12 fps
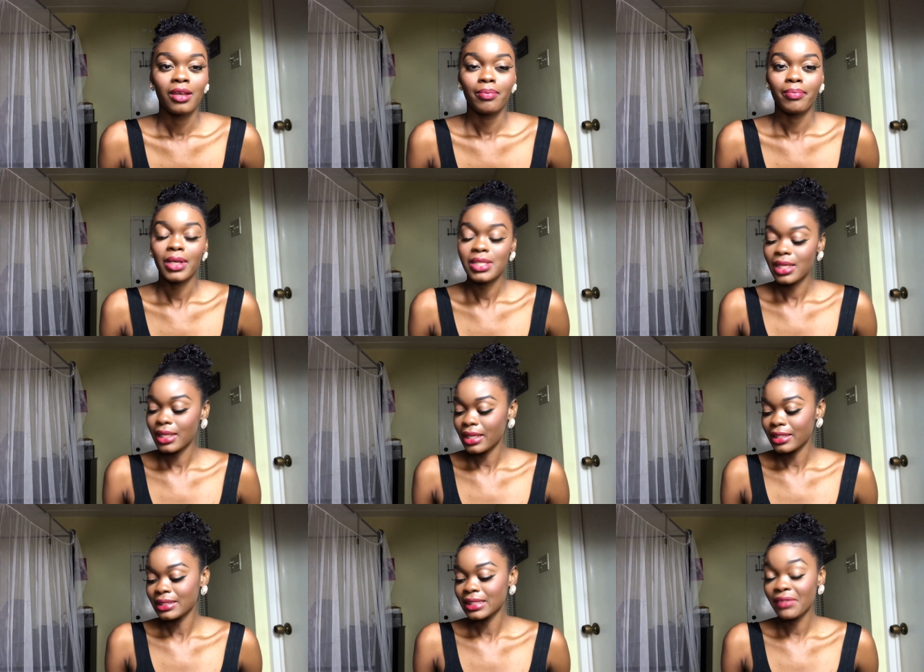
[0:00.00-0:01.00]
basically there
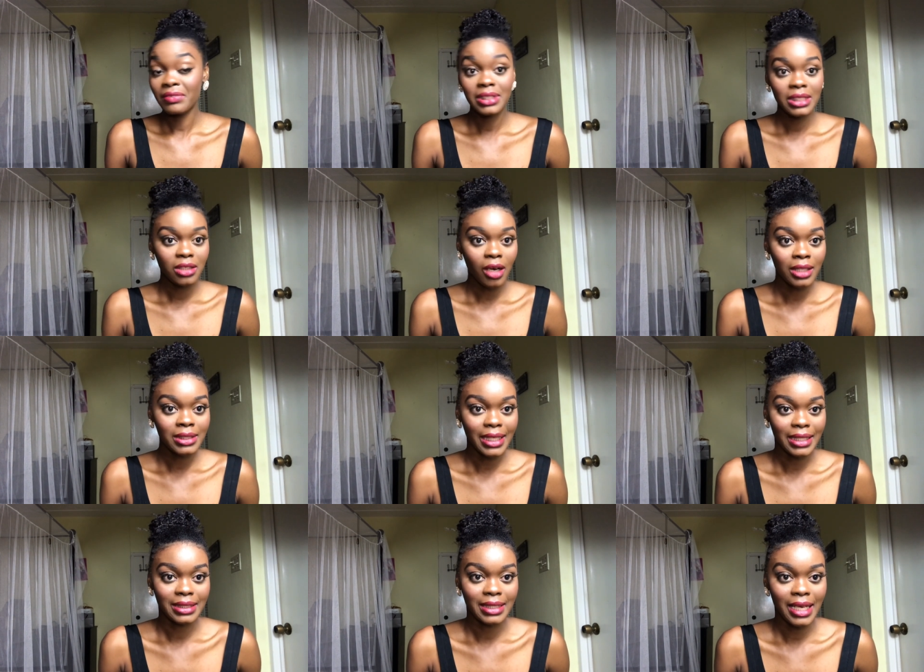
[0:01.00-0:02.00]
are seventeen
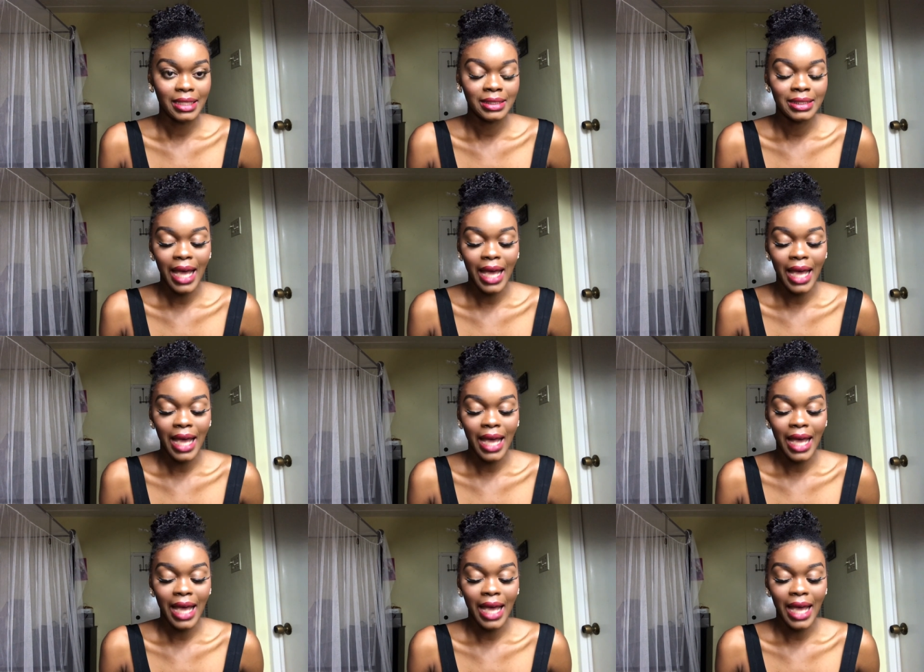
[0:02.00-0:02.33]
contestants,